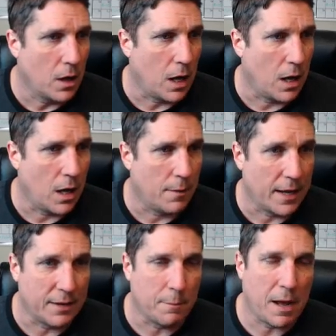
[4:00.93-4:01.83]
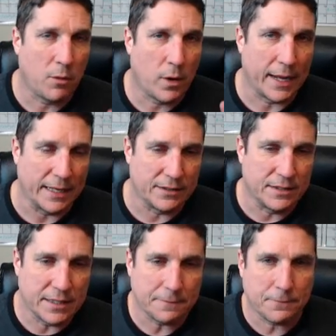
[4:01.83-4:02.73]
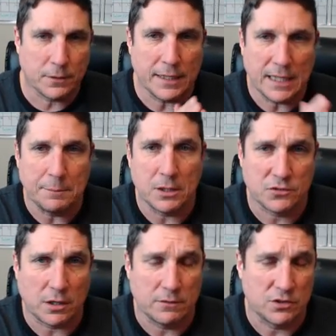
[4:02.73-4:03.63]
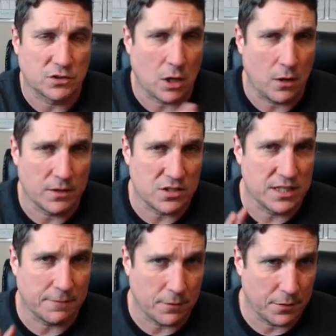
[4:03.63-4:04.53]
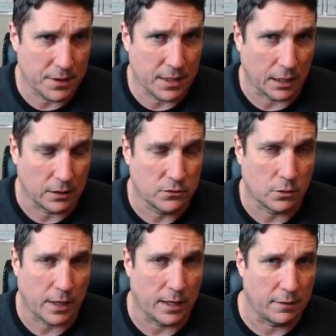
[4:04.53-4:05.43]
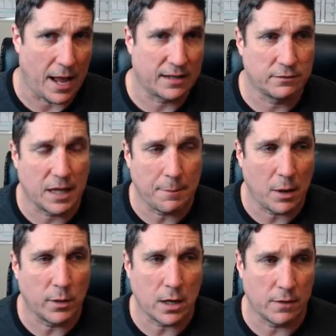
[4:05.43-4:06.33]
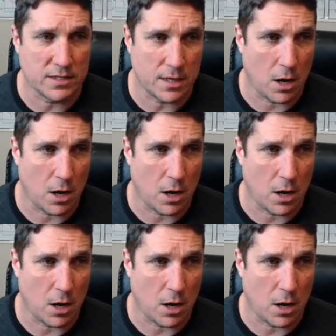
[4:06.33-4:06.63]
and by the way, in different email services call this different things. Okay, in ActiveCampaign we call this an